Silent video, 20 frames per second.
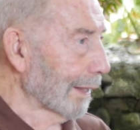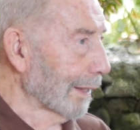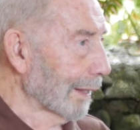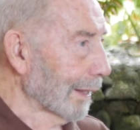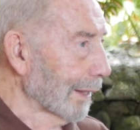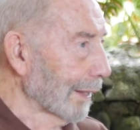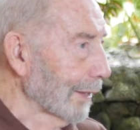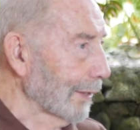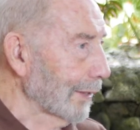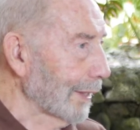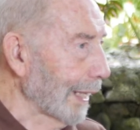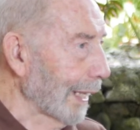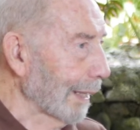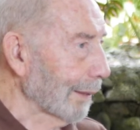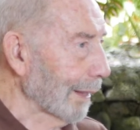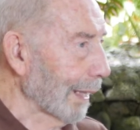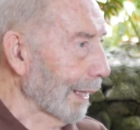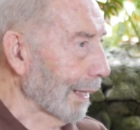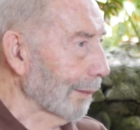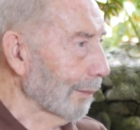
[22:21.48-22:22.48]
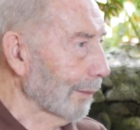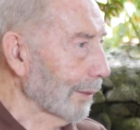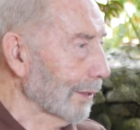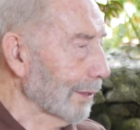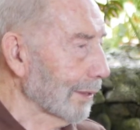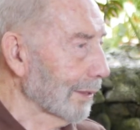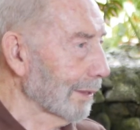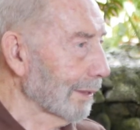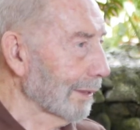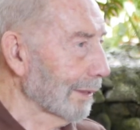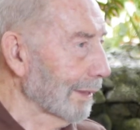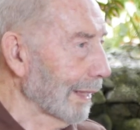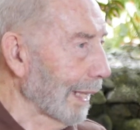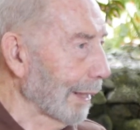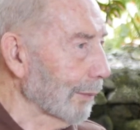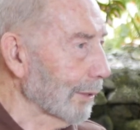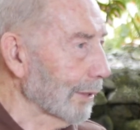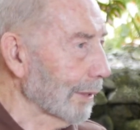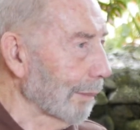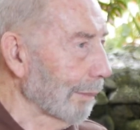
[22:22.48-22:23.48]
you see, I
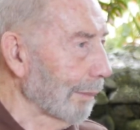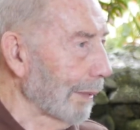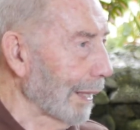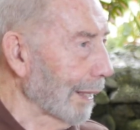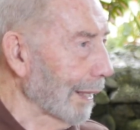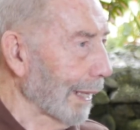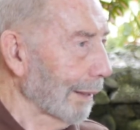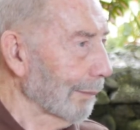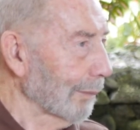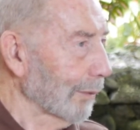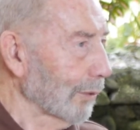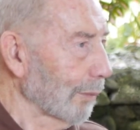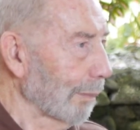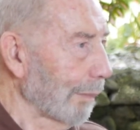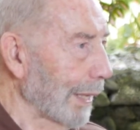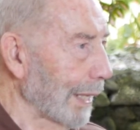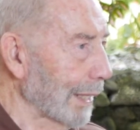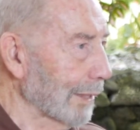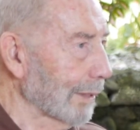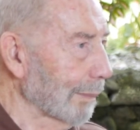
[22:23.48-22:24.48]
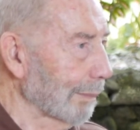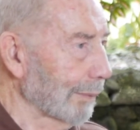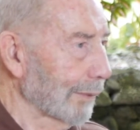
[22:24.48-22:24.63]
was amazed